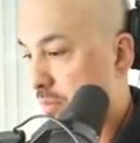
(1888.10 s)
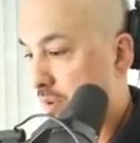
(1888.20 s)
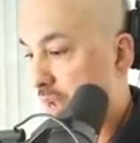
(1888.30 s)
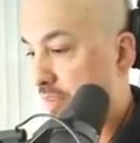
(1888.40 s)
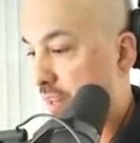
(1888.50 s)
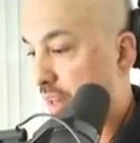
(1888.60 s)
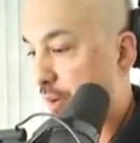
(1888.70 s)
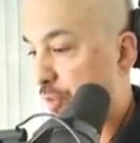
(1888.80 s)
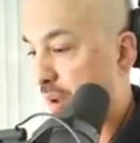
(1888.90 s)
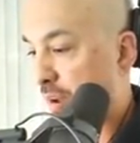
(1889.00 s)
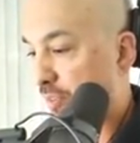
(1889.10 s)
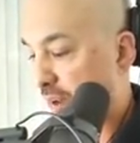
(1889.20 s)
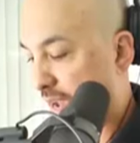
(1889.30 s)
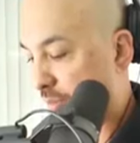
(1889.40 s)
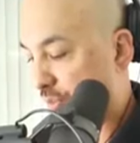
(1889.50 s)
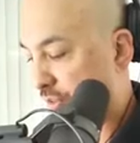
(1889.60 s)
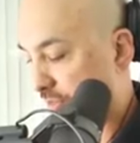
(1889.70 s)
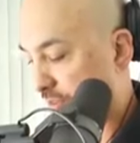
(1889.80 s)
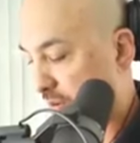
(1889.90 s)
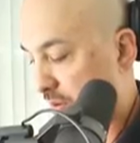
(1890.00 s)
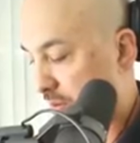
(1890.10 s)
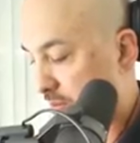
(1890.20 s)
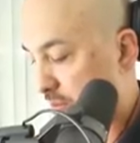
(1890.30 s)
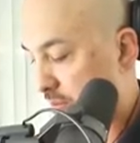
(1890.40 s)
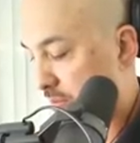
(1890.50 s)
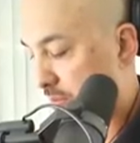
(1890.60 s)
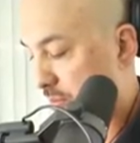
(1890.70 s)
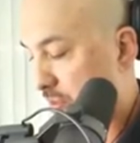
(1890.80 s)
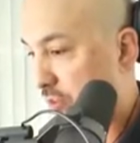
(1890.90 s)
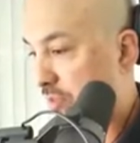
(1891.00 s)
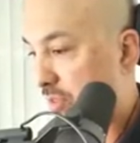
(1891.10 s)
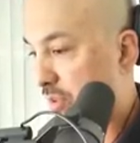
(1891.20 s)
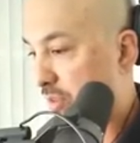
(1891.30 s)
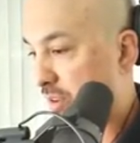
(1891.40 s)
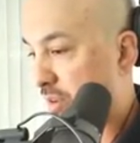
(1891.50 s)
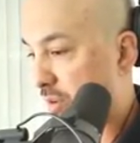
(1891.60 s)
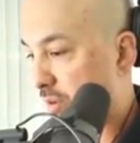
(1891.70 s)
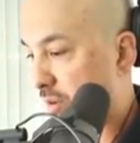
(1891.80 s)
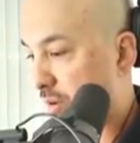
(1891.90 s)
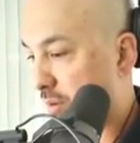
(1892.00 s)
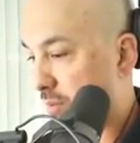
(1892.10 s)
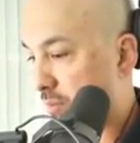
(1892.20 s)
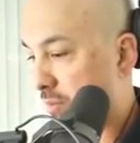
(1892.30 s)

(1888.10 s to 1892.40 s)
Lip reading: I have a lot of respect for Adam Schefter, just for those that don't know.